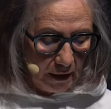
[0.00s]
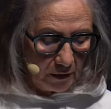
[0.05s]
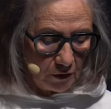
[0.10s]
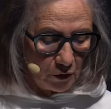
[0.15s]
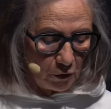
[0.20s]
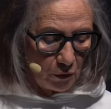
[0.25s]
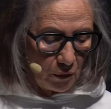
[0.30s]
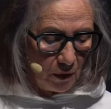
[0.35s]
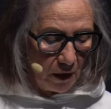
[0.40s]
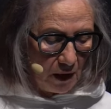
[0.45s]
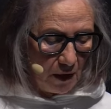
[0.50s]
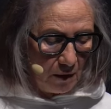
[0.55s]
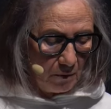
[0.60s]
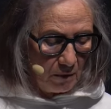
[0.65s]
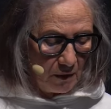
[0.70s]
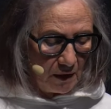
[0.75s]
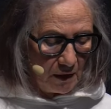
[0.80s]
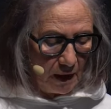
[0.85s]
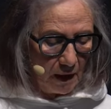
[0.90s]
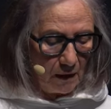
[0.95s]

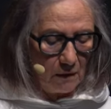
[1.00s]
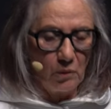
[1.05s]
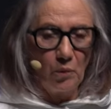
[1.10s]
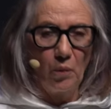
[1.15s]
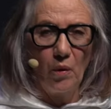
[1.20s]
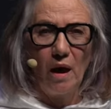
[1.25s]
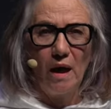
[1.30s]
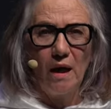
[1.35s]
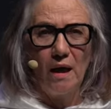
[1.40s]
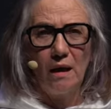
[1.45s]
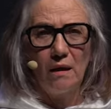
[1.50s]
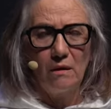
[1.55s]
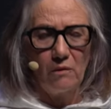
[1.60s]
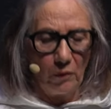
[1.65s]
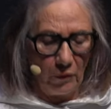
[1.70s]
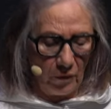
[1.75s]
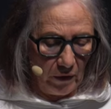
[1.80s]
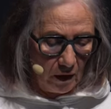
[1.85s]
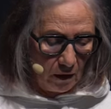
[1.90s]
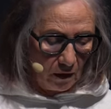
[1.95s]
extremes as ways
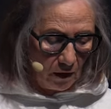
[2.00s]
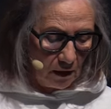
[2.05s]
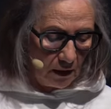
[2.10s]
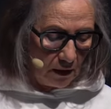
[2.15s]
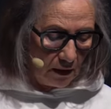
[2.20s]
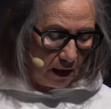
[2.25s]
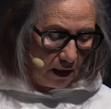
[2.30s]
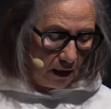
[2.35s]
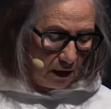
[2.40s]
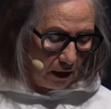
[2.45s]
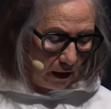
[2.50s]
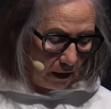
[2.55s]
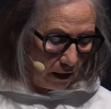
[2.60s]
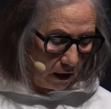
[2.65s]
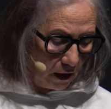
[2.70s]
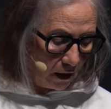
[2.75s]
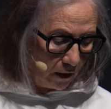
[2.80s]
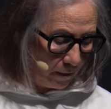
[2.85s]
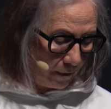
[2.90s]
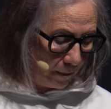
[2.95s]
of
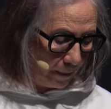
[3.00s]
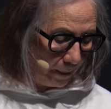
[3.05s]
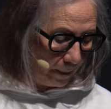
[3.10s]
understanding.